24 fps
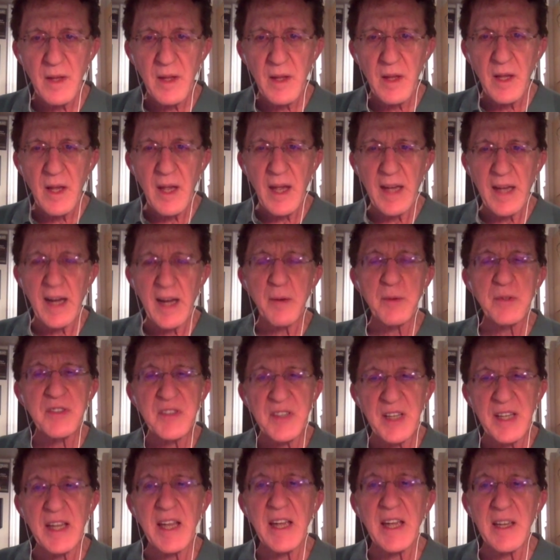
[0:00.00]
and I was
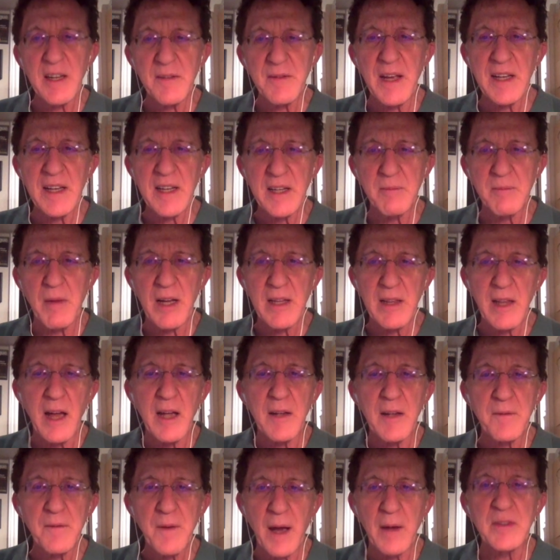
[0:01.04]
thinking of ending my life.
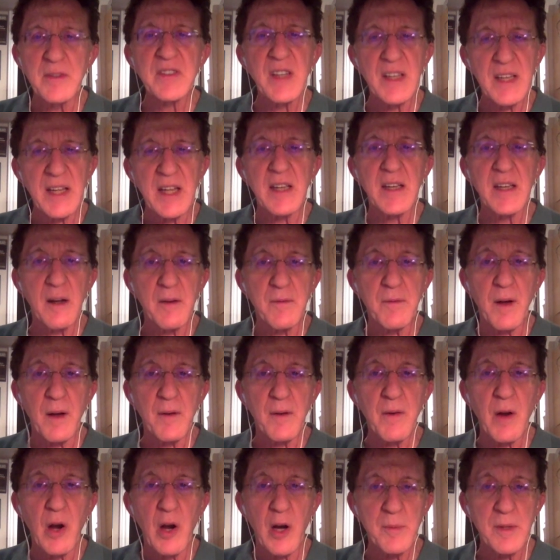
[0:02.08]
I was thinking of
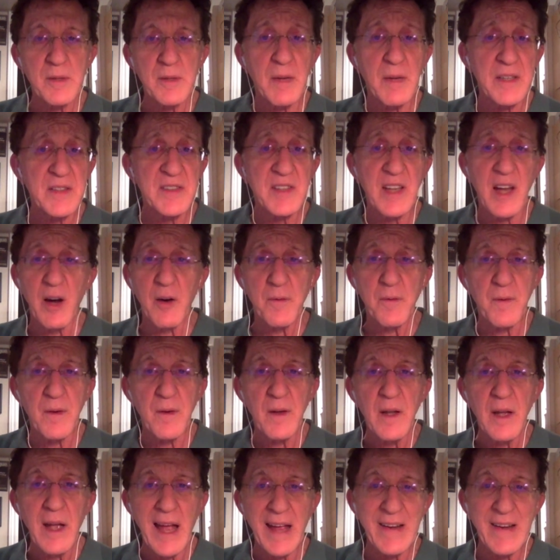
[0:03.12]
harming myself.
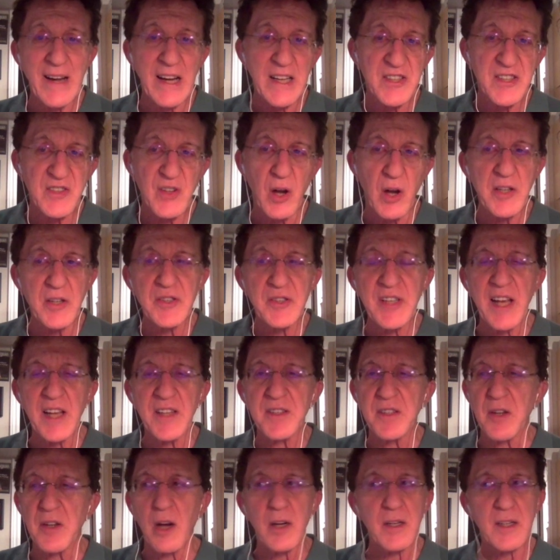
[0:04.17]
And I saw your TED
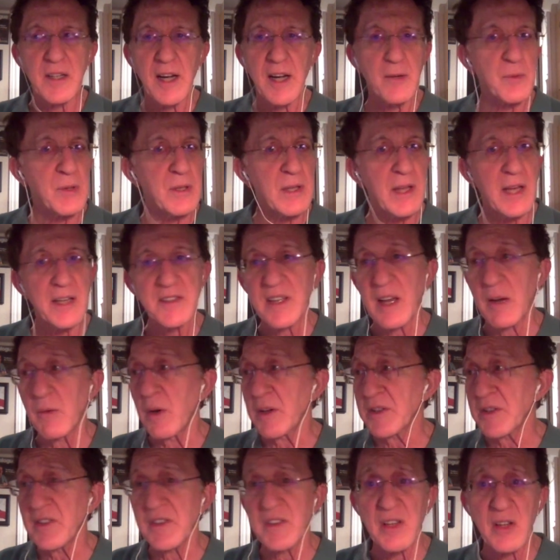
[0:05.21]
talk and I realized I
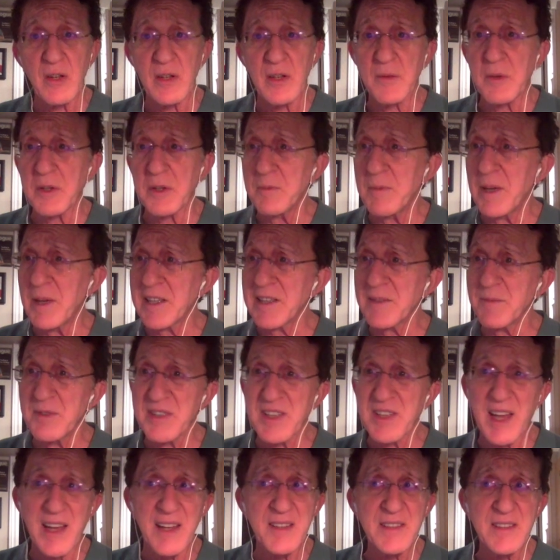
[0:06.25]
wasn't the only one who makes
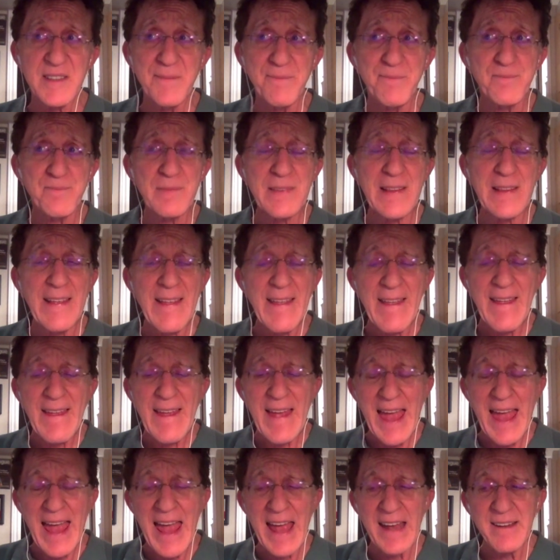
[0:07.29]
mistakes.
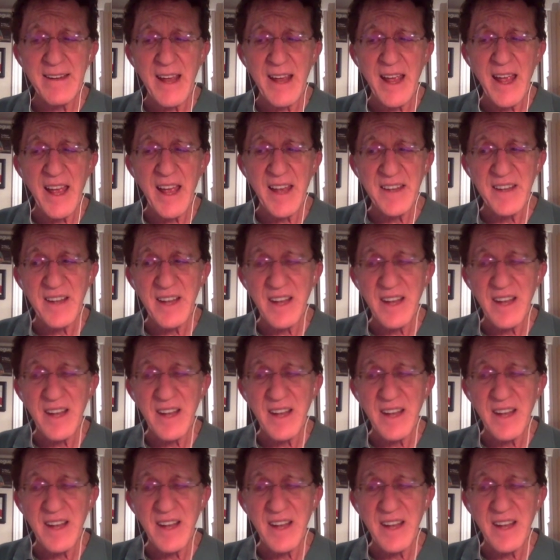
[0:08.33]
And